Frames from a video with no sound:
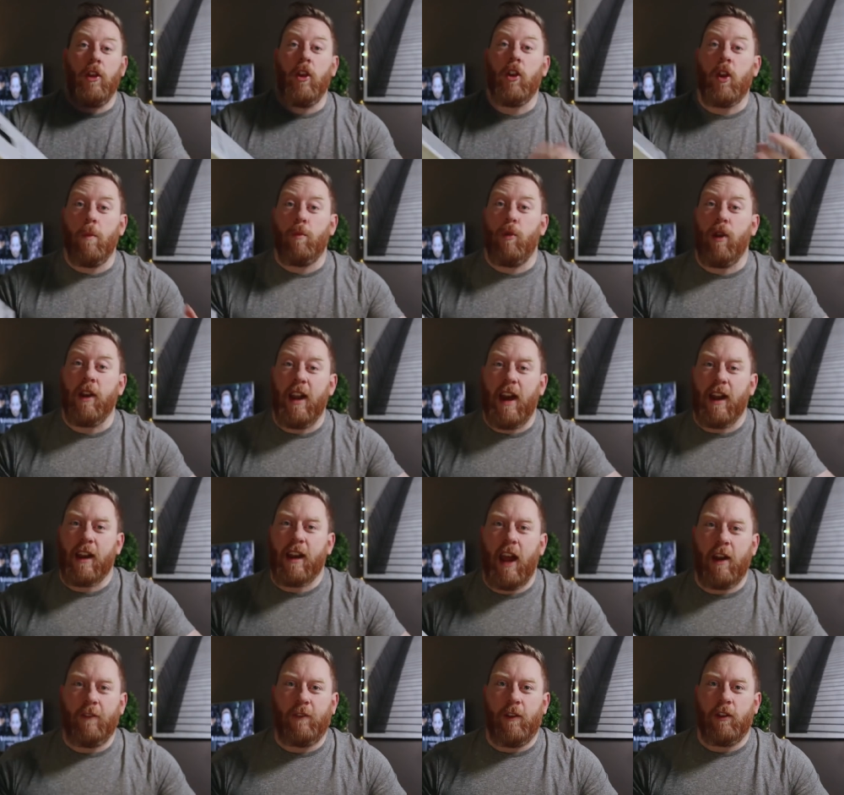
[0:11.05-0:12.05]
that you can bring that
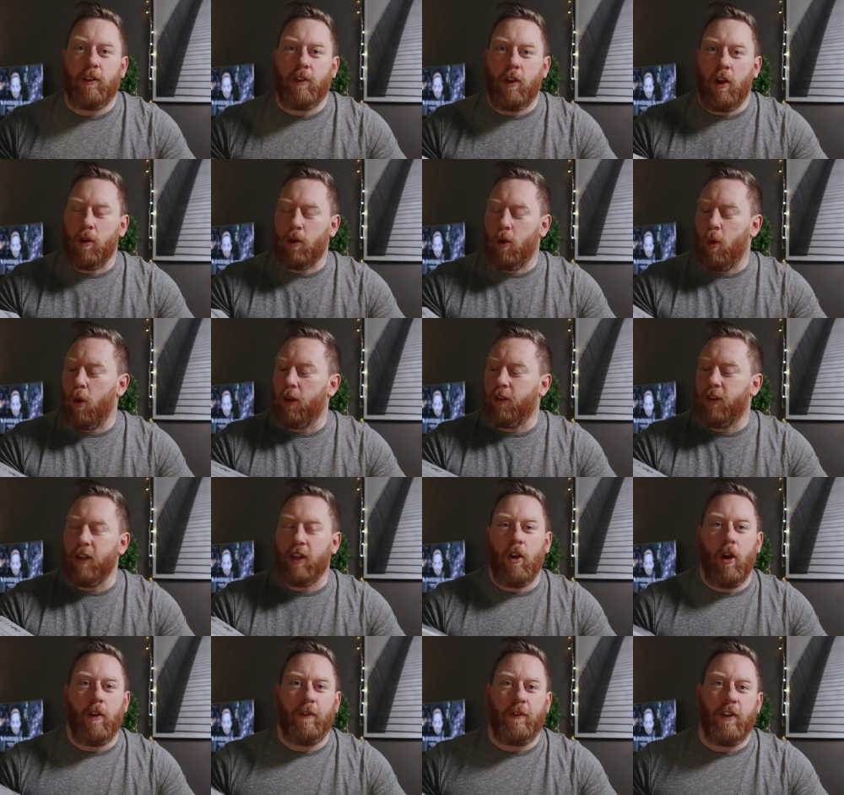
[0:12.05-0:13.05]
cafe style quality
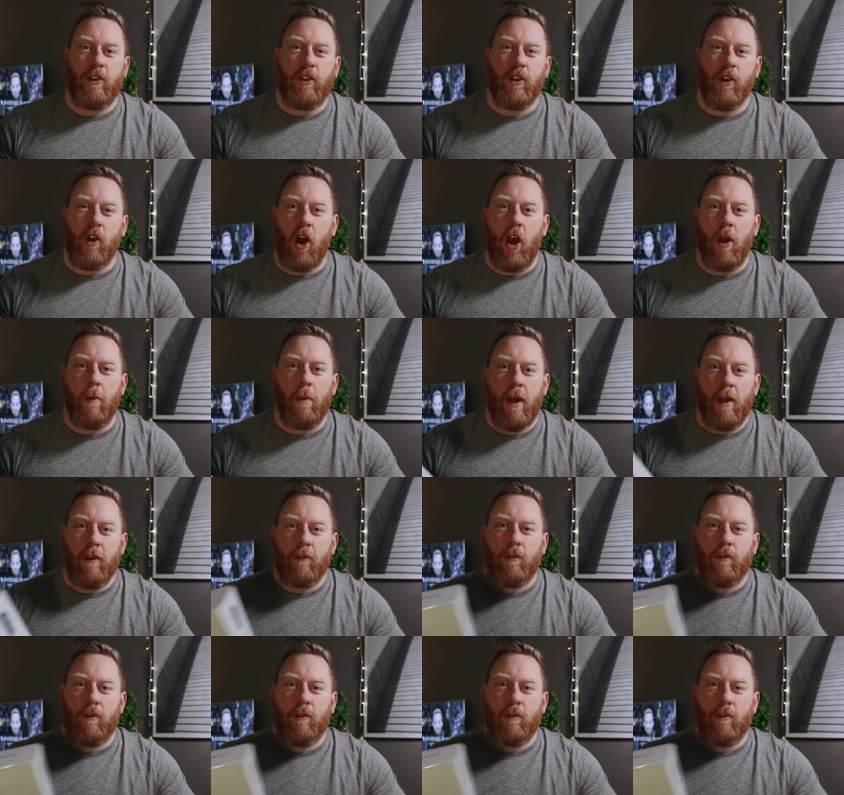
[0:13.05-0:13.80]
coffee to your home